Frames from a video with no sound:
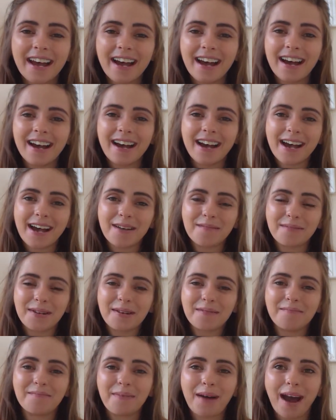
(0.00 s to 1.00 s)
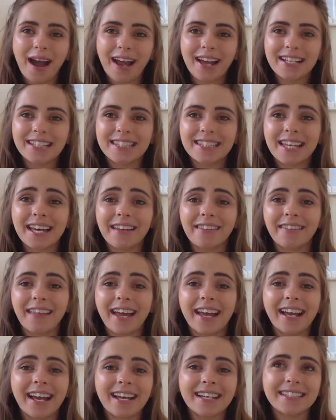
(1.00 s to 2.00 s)
Um, but
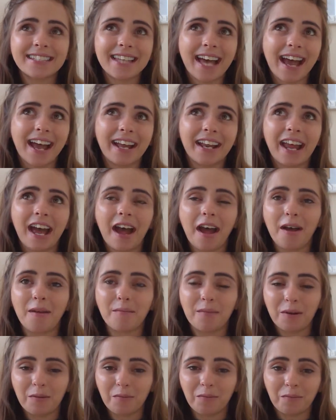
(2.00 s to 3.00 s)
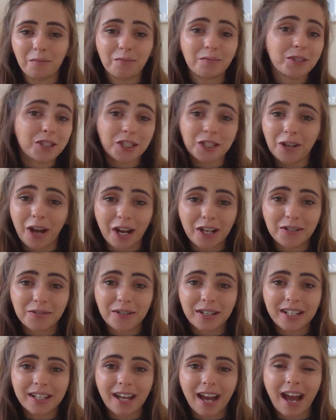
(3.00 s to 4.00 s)
like I said, um, she
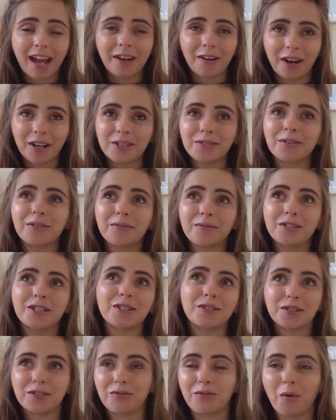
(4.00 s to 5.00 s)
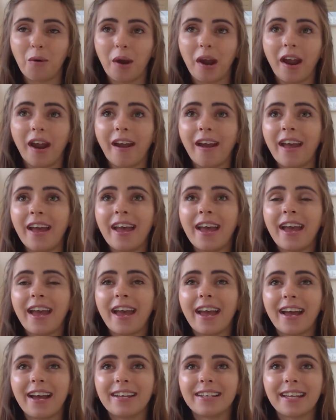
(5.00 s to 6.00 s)
graduated, I graduated when she was four.
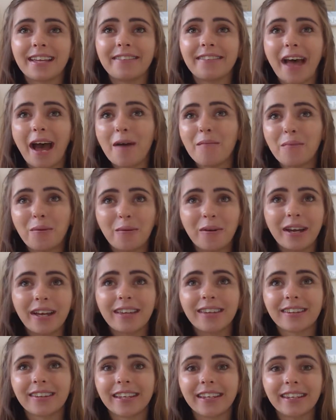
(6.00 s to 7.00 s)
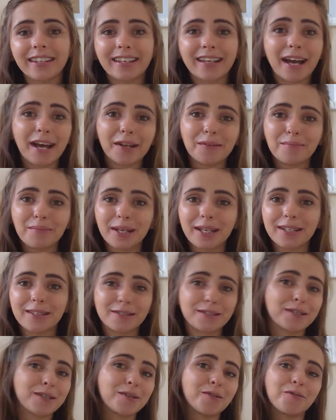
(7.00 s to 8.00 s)
And at that point, Lily had
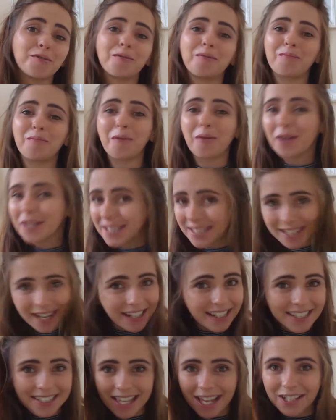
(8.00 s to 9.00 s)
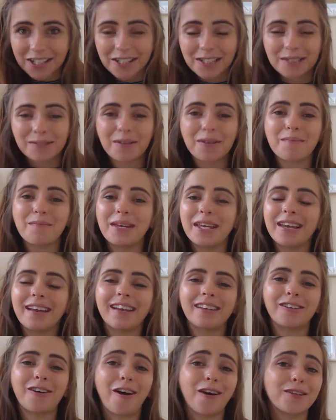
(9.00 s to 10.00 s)
been to more study sessions with me
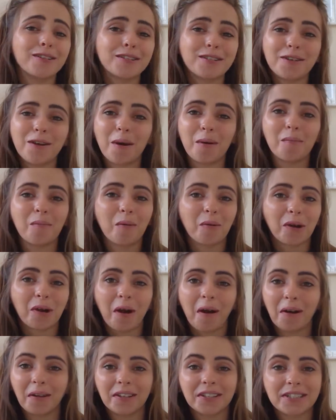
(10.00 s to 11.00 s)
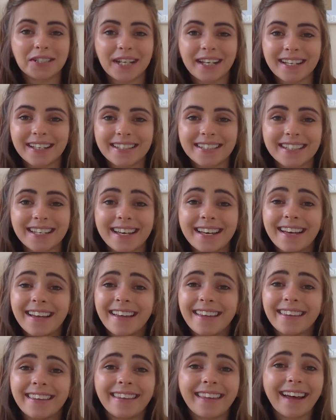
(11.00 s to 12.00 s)
and gotten to know more college kids
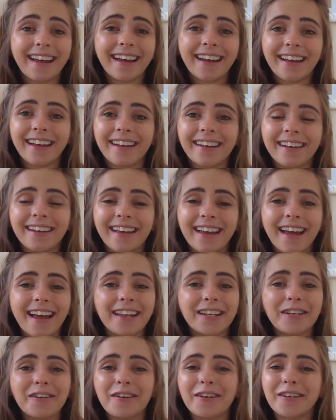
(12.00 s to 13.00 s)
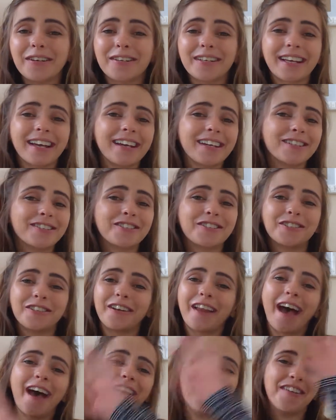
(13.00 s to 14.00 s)
than any kid
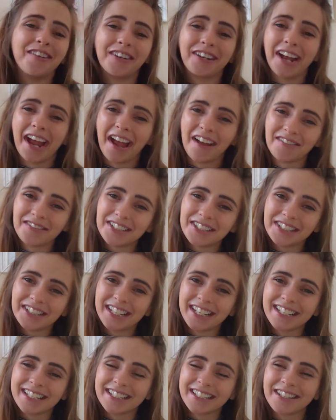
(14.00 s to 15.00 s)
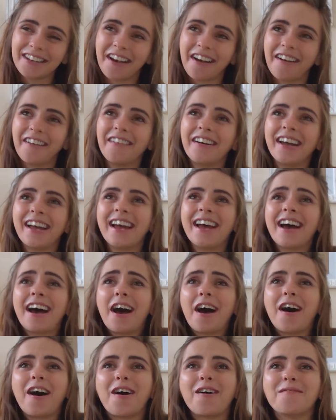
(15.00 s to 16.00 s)
should ever have to get to know.
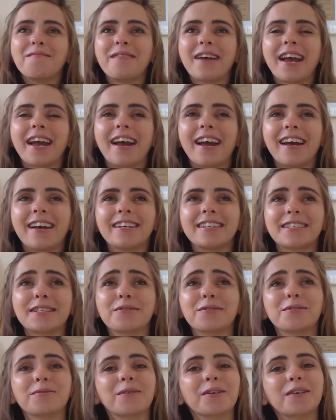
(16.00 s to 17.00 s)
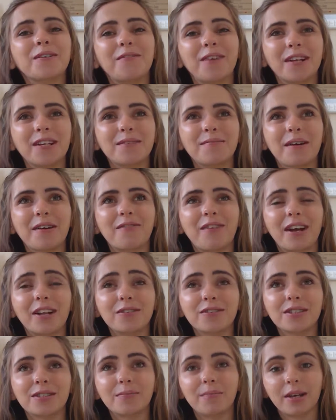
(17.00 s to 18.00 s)
Um, and it was really funny. My
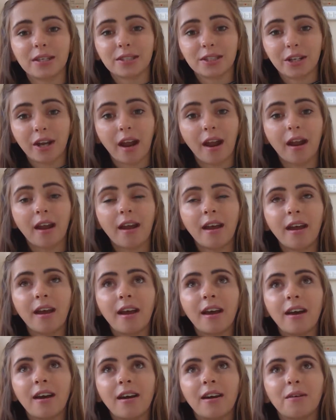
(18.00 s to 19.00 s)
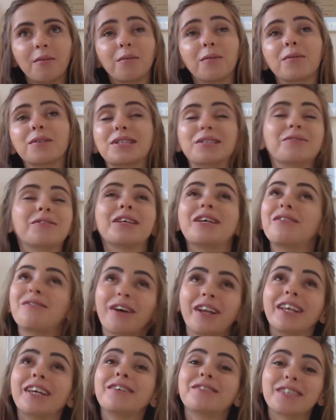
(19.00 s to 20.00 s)
final semester, well, wasn't really
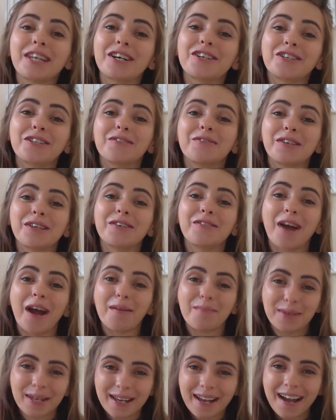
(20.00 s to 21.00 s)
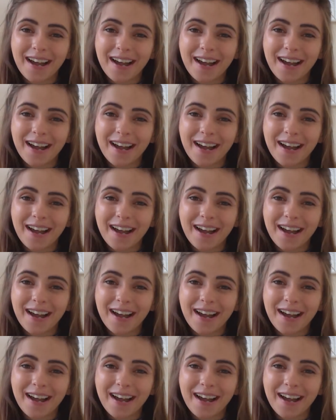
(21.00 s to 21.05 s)
funny. It was actually really crappy.